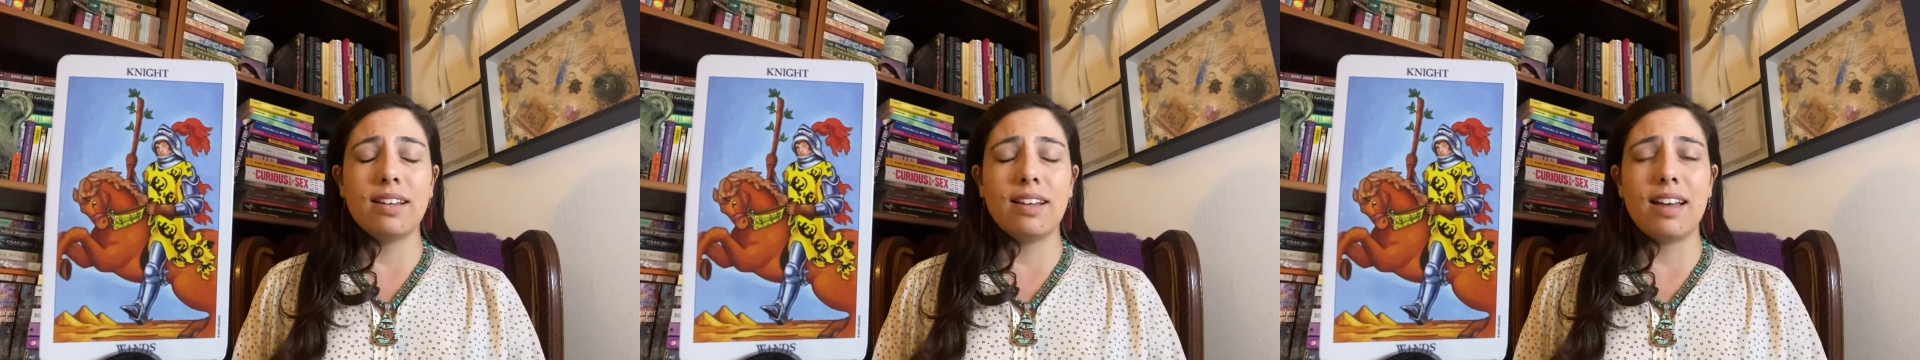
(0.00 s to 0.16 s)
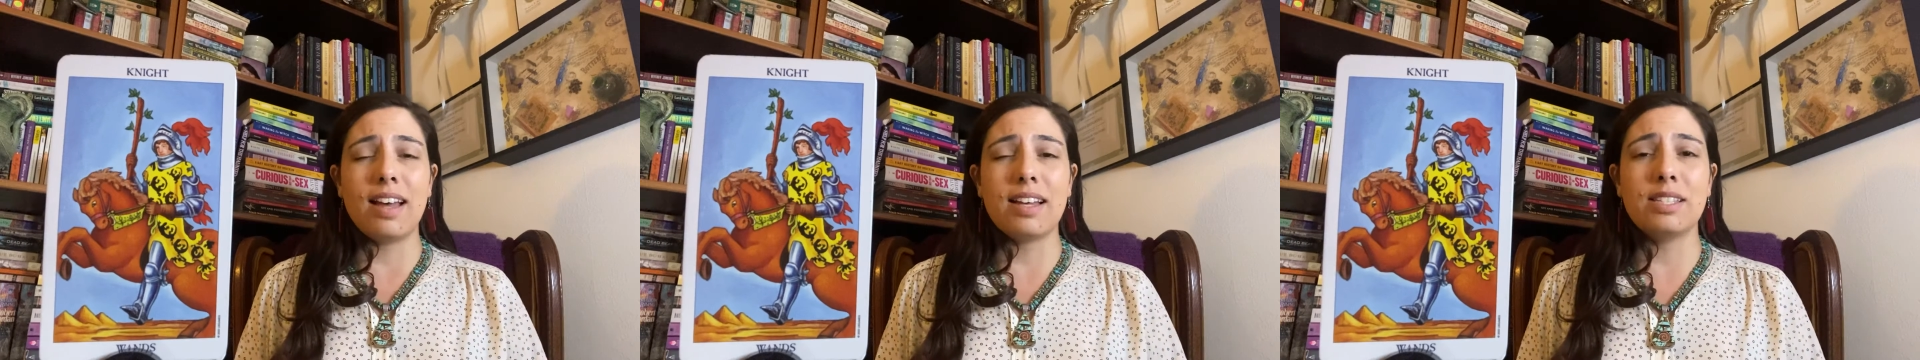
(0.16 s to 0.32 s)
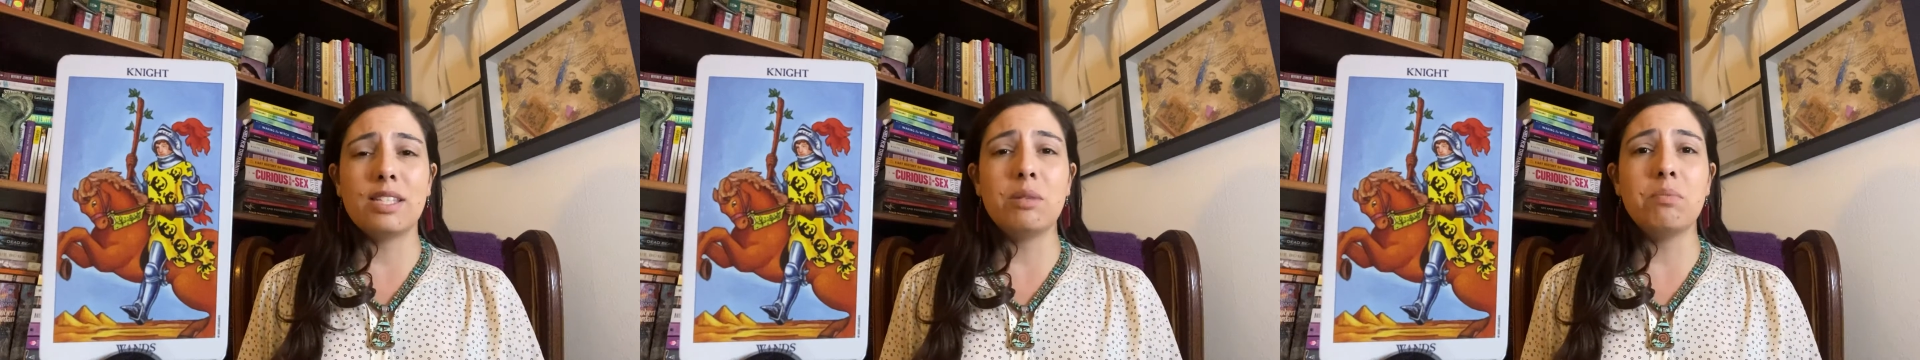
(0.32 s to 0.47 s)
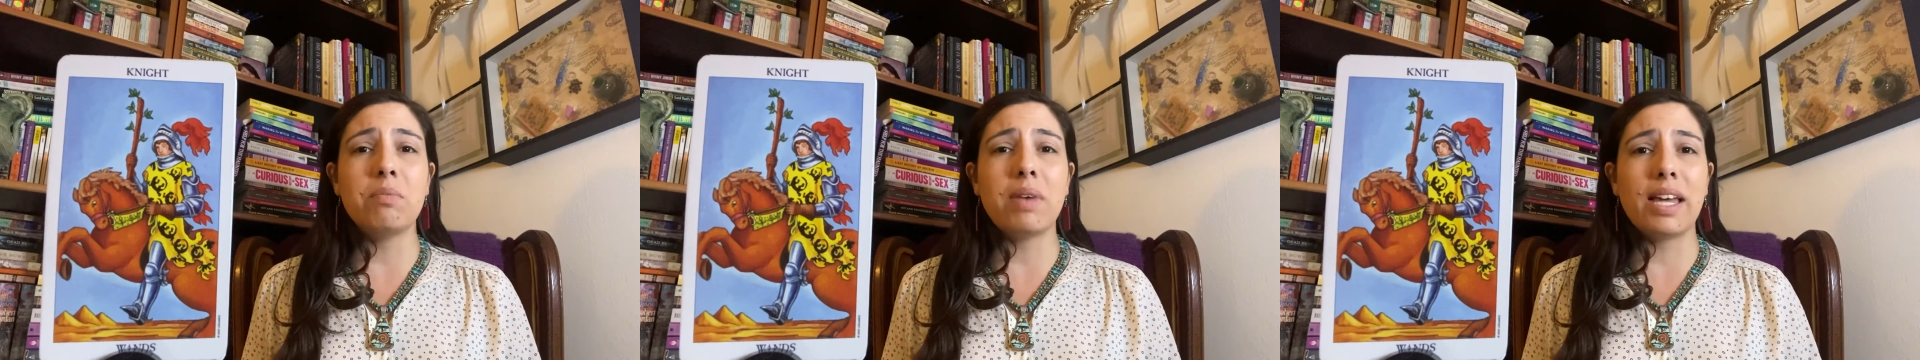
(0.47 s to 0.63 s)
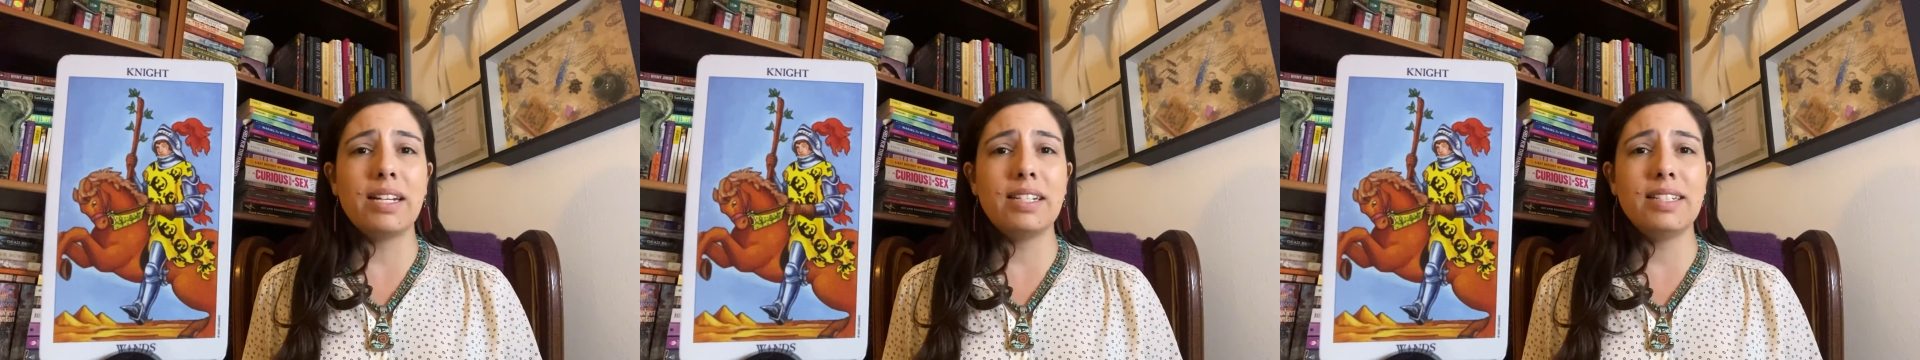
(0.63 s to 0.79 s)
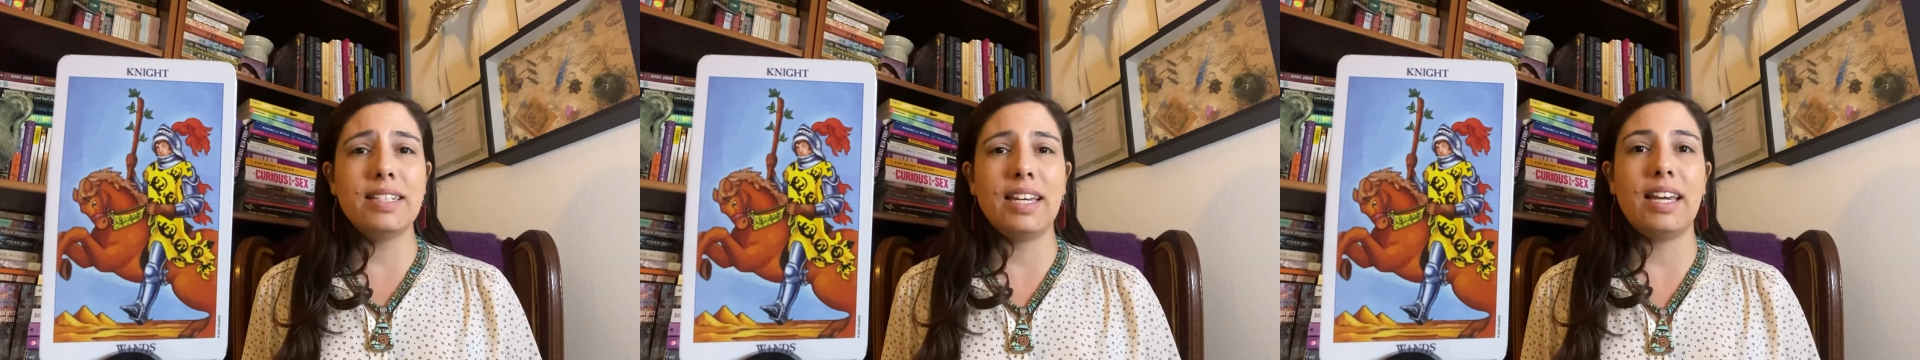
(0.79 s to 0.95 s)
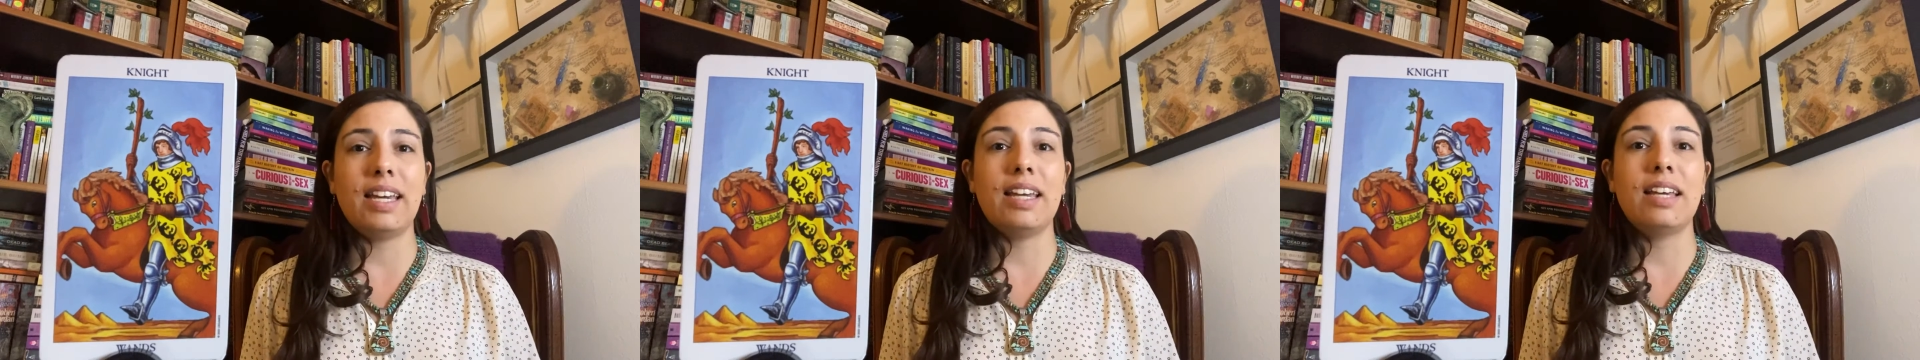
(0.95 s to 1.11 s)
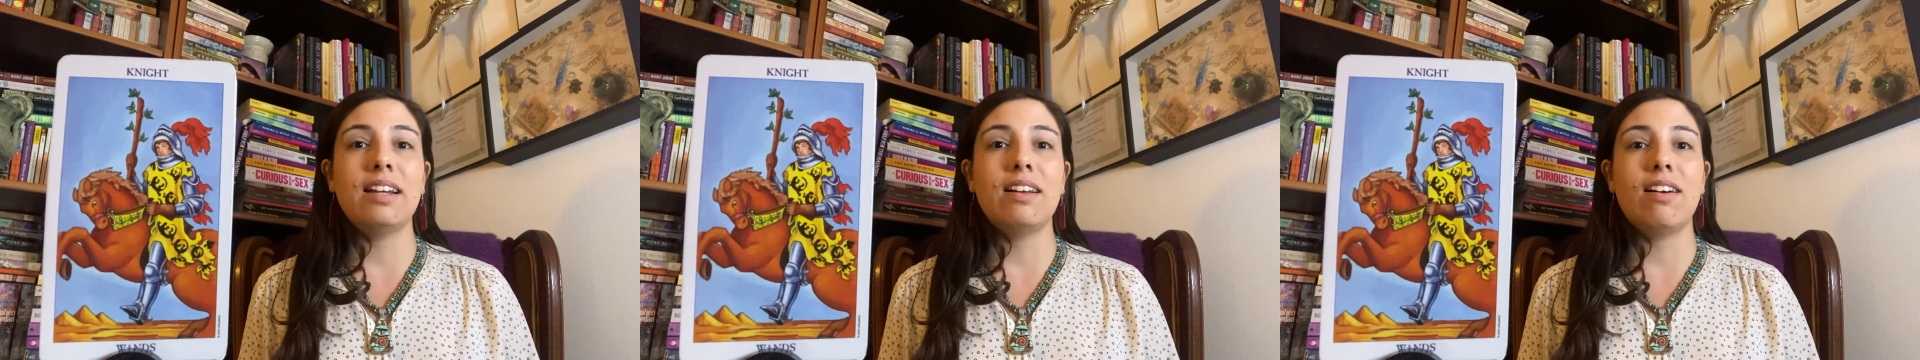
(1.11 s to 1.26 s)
as you meditate